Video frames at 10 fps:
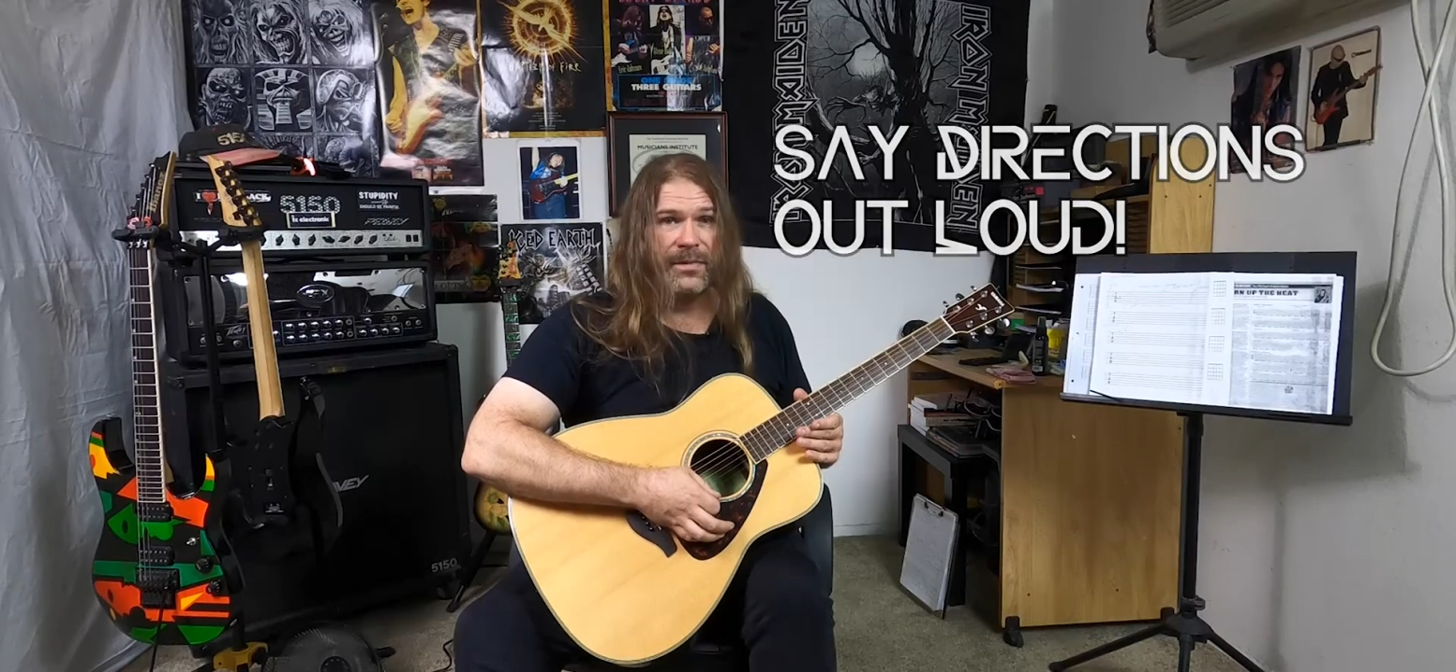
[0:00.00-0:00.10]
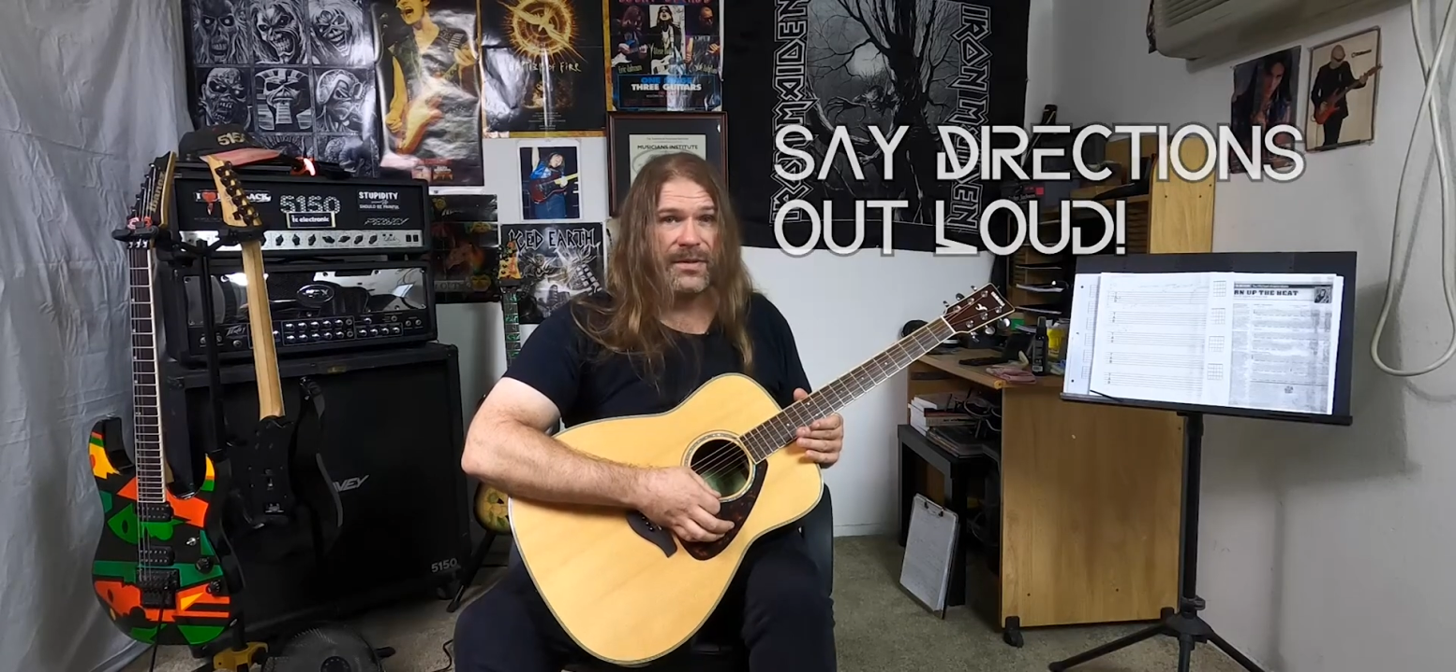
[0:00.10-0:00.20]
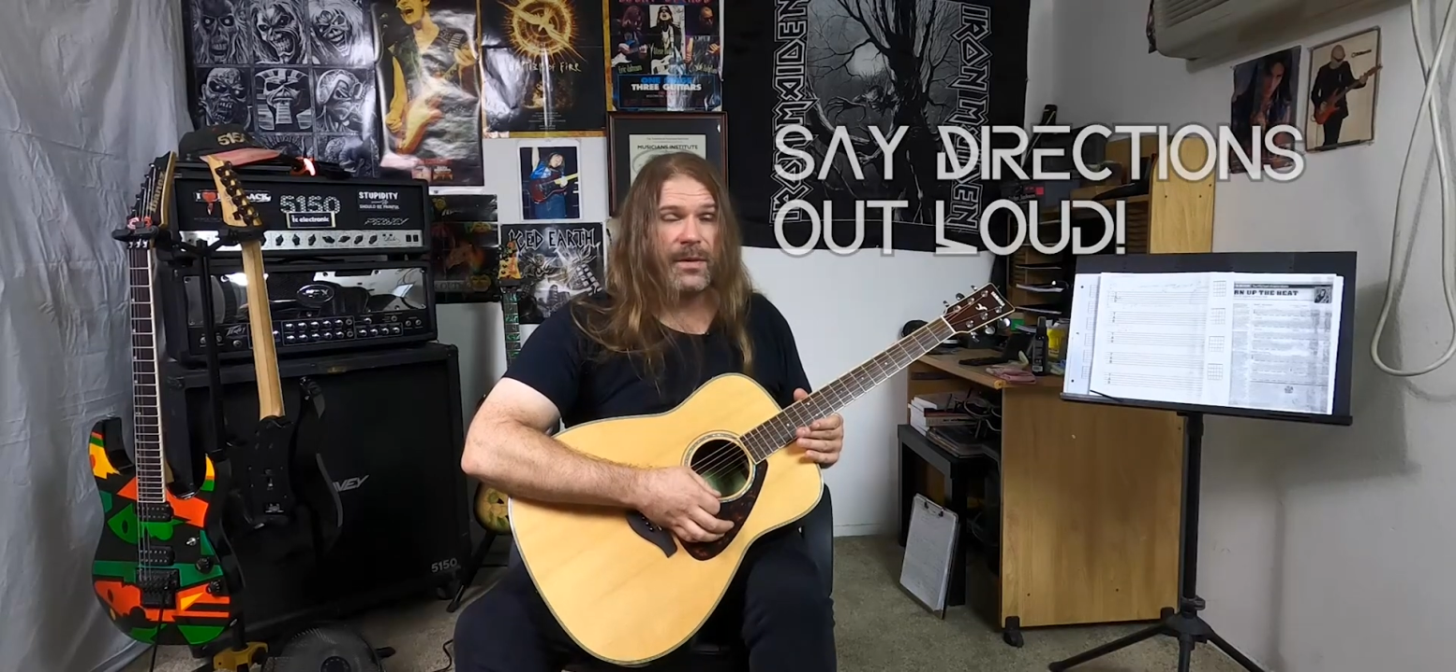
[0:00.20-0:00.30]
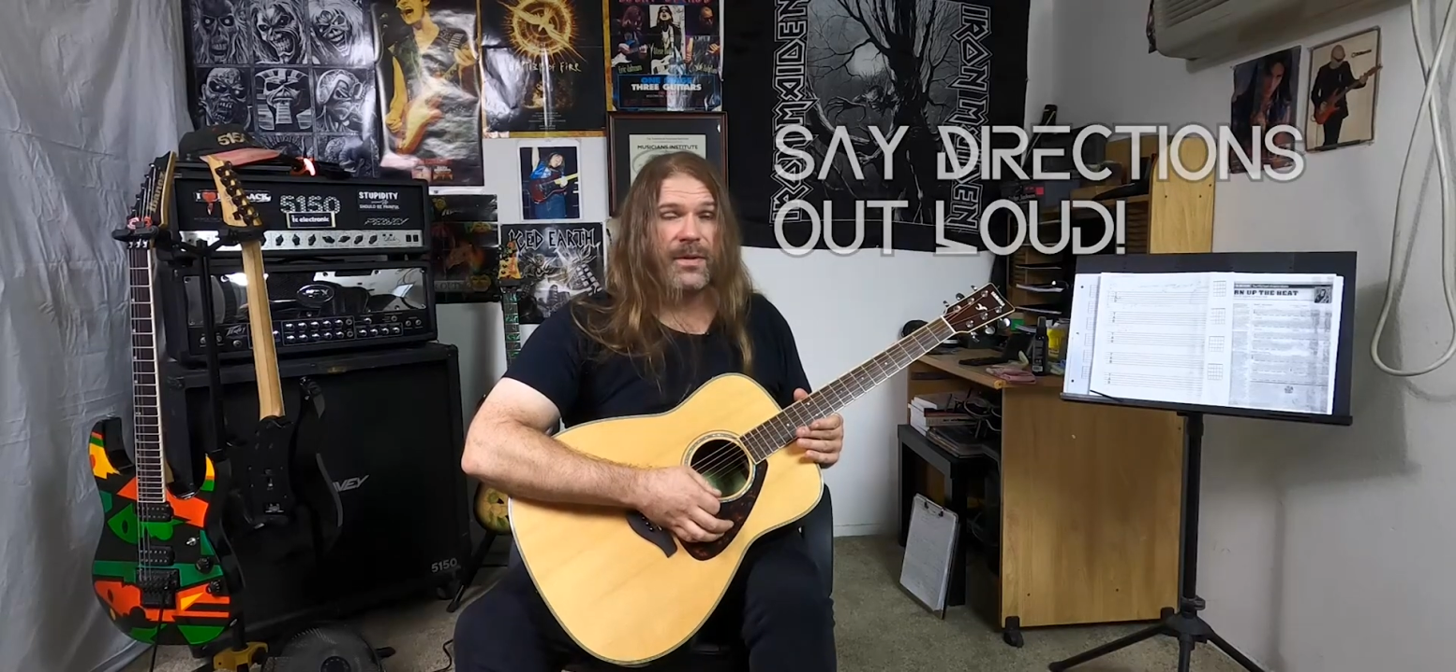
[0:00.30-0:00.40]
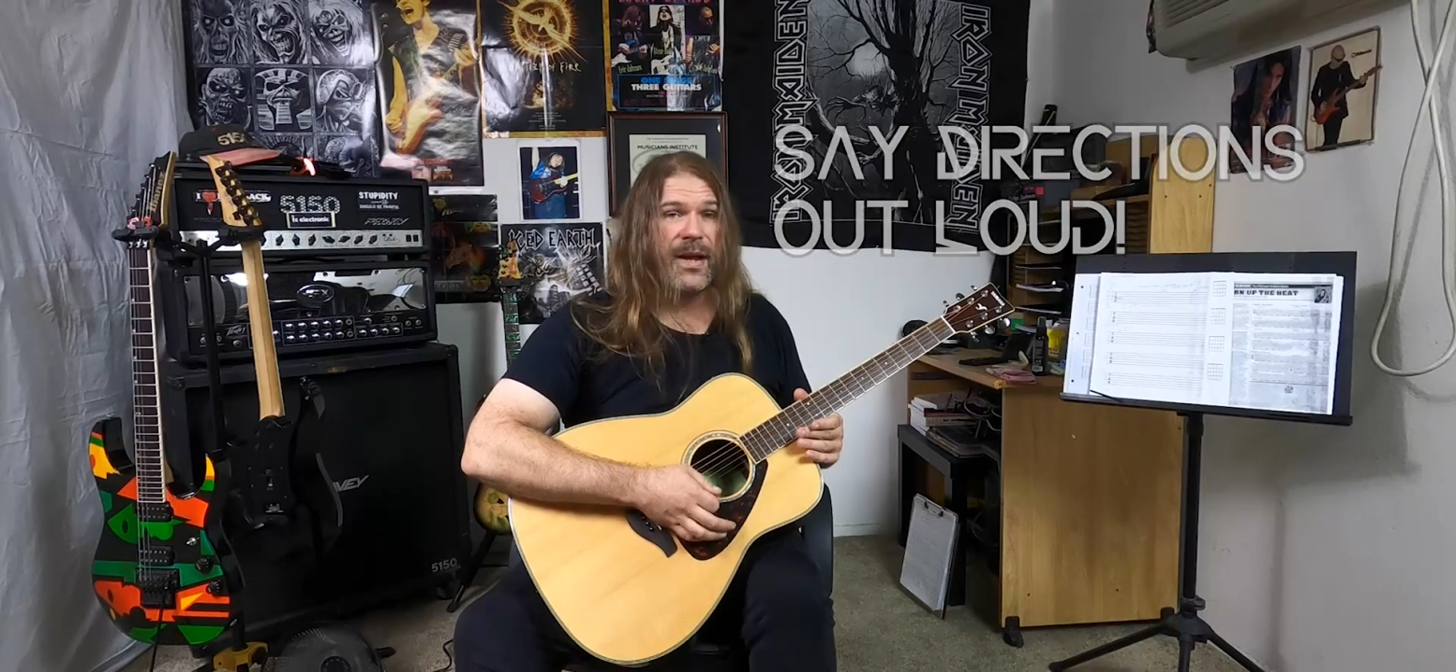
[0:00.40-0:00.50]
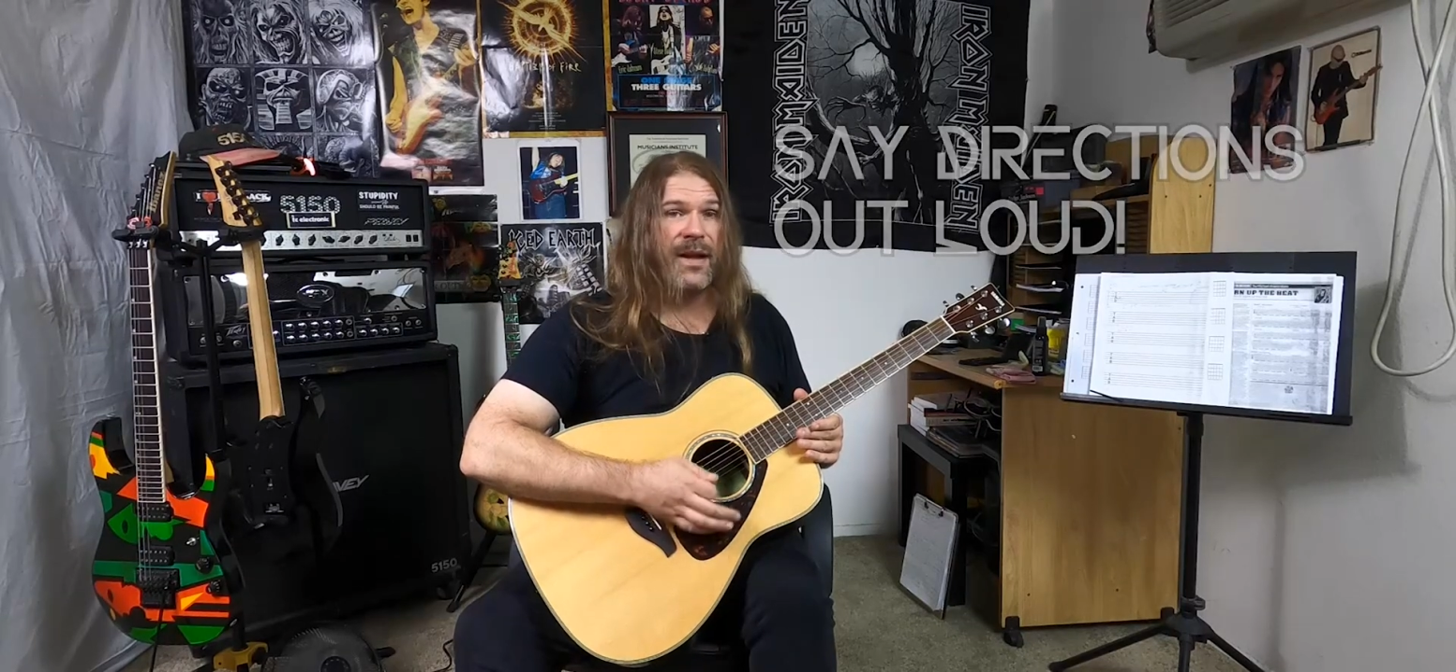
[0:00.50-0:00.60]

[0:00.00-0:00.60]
It's like when I